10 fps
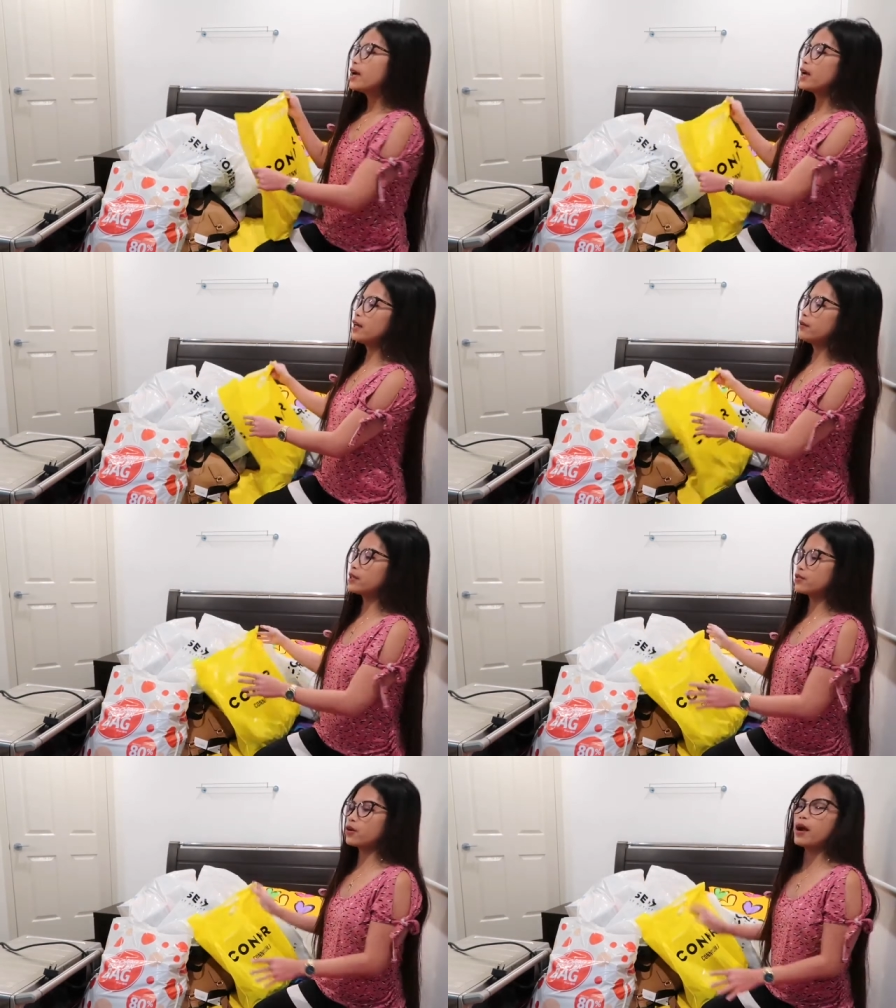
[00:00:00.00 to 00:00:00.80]

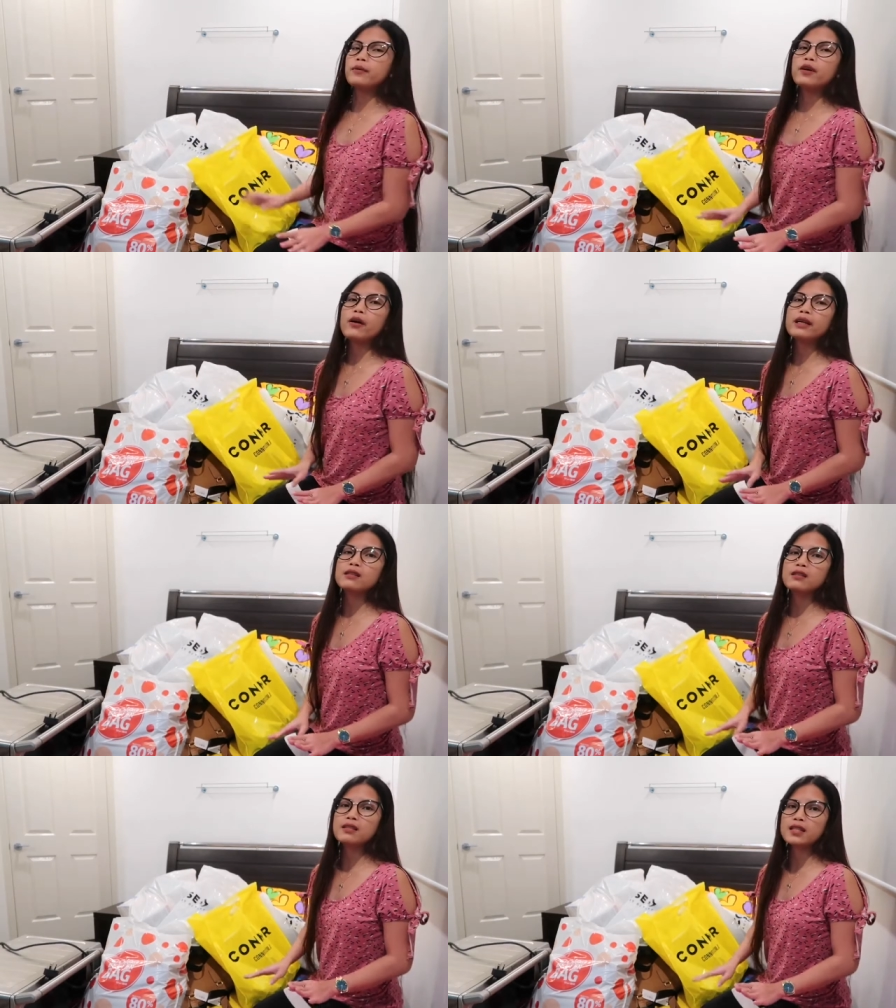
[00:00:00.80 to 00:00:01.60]
Anyway, so I'm going
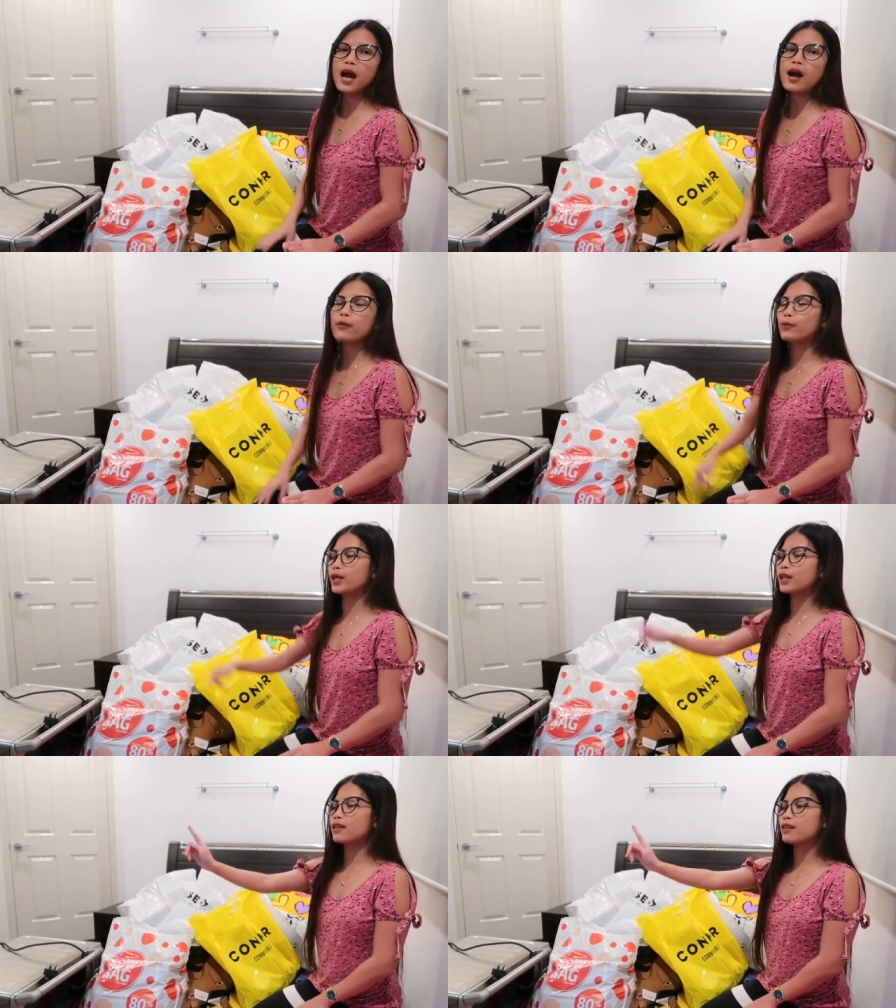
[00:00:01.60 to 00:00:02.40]
to start
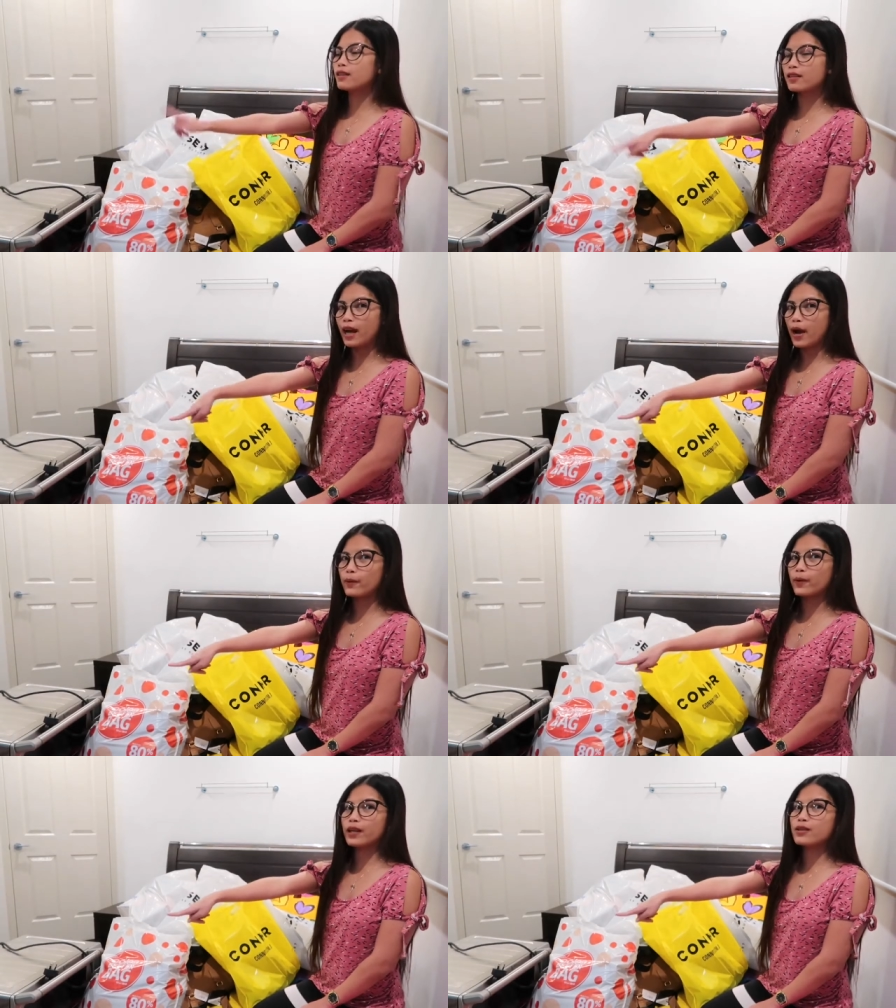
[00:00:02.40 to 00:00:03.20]
with
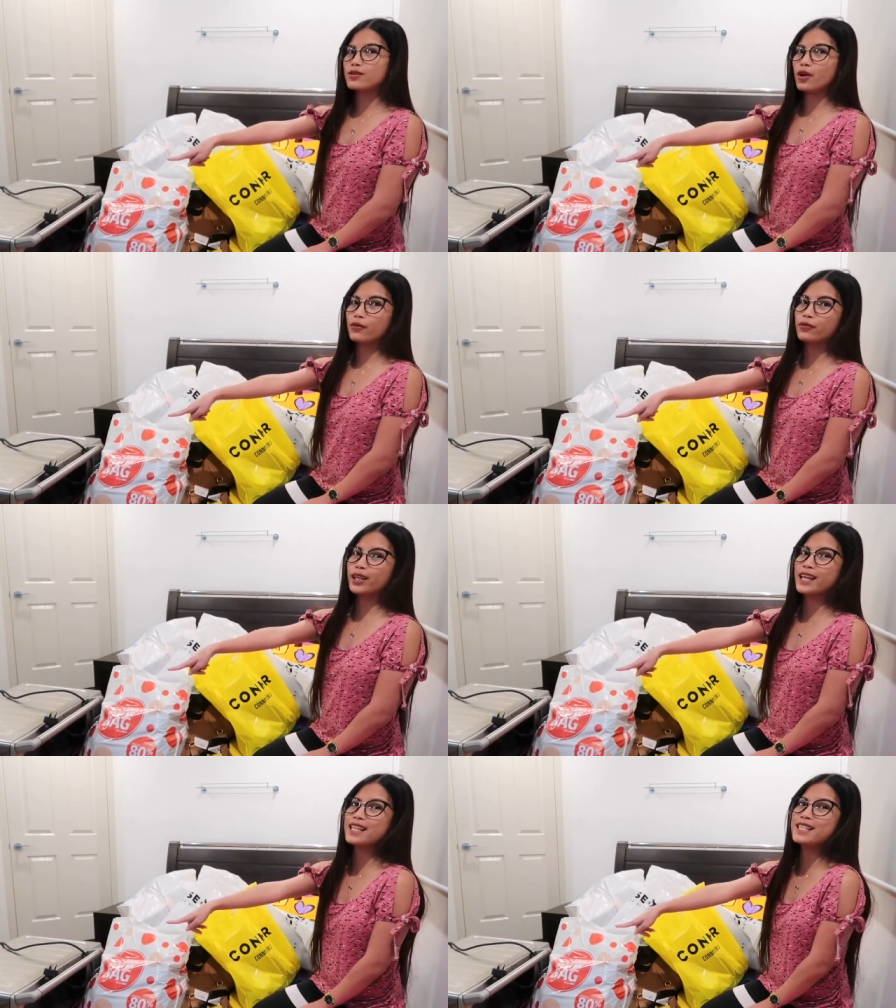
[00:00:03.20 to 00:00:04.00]
that one. So if
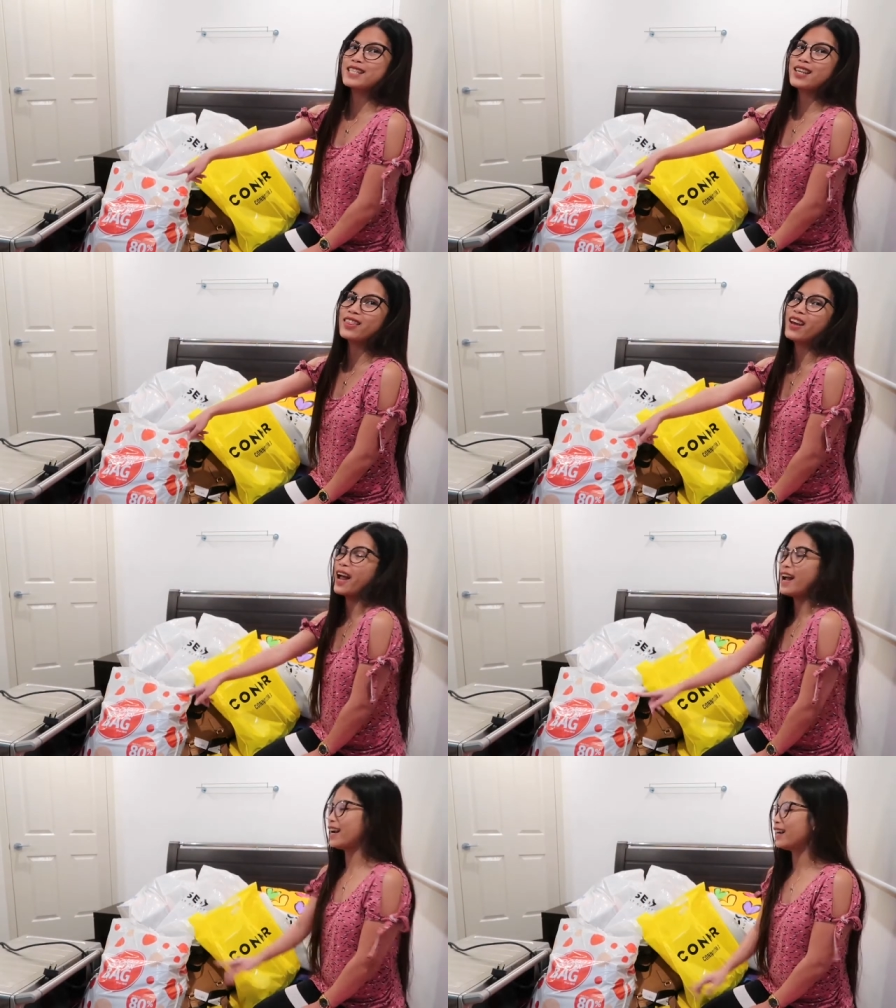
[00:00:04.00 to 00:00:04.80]
you can see
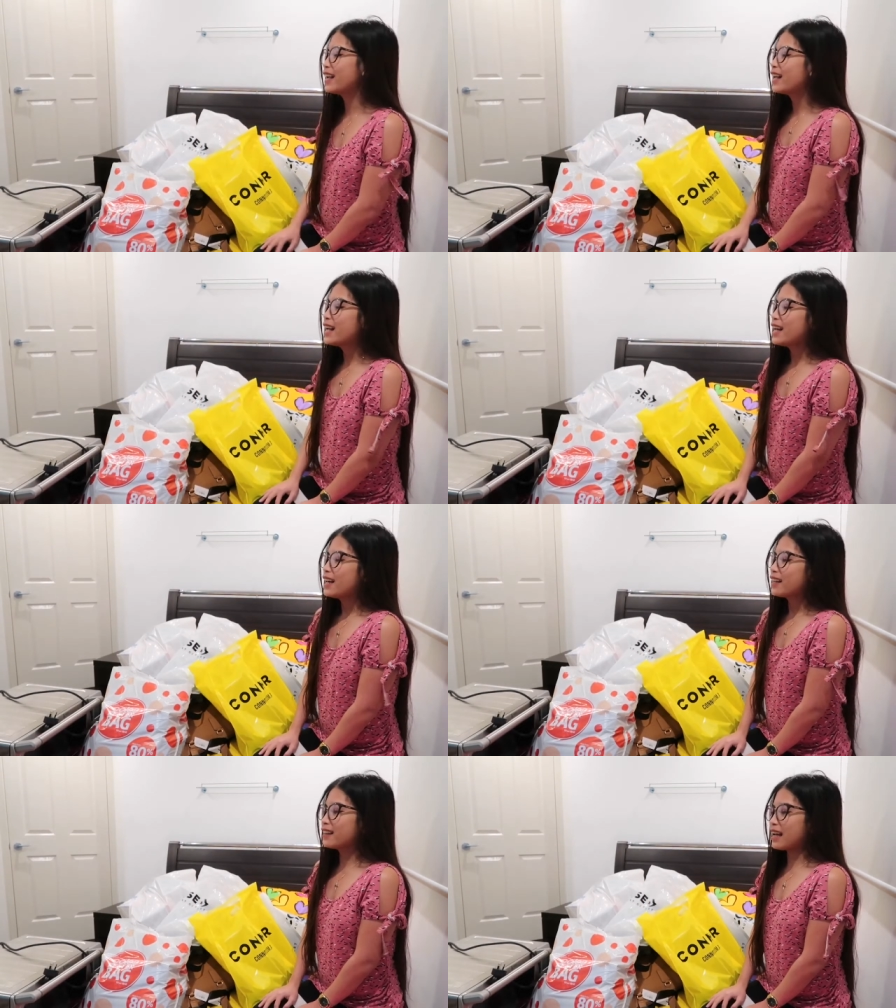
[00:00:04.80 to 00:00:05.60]
that,
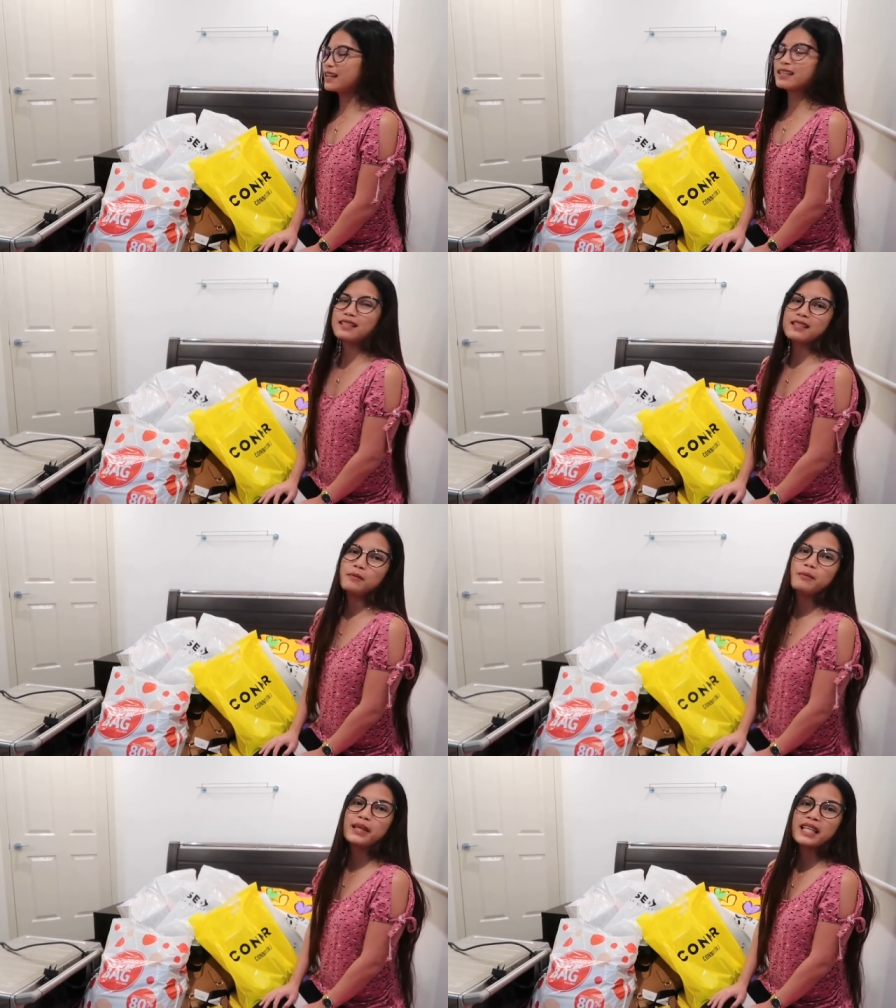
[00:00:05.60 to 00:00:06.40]
that is a
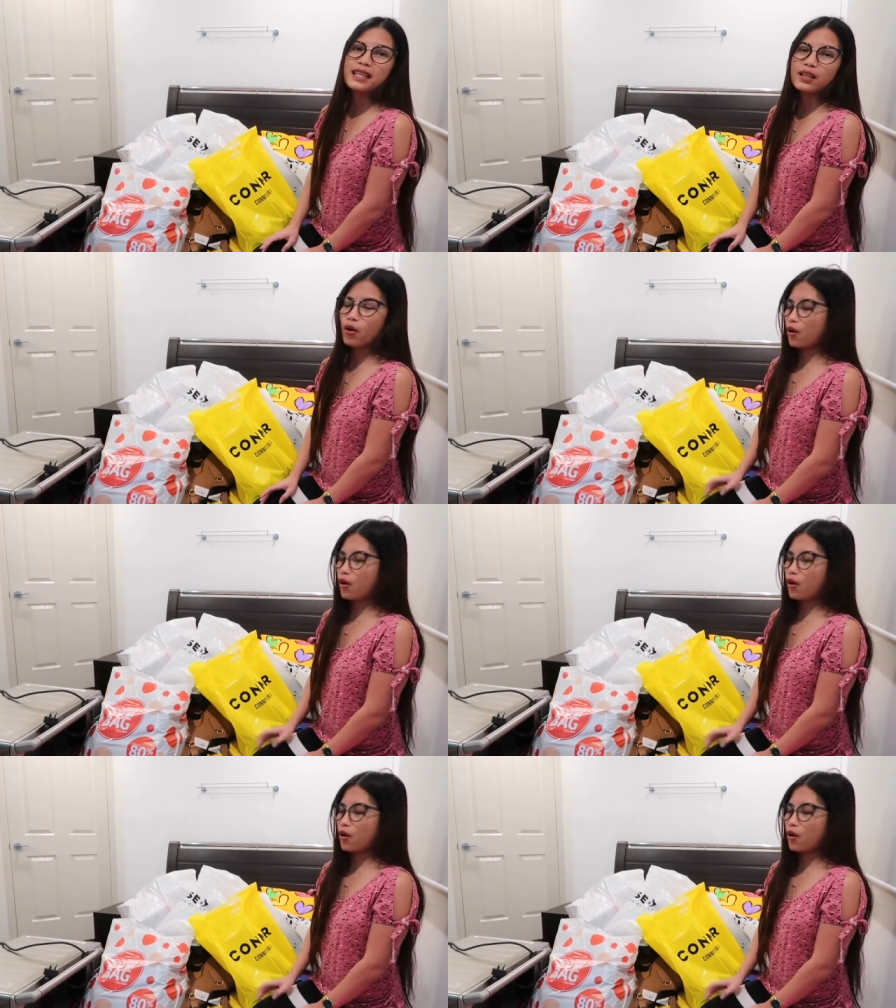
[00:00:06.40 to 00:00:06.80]
mini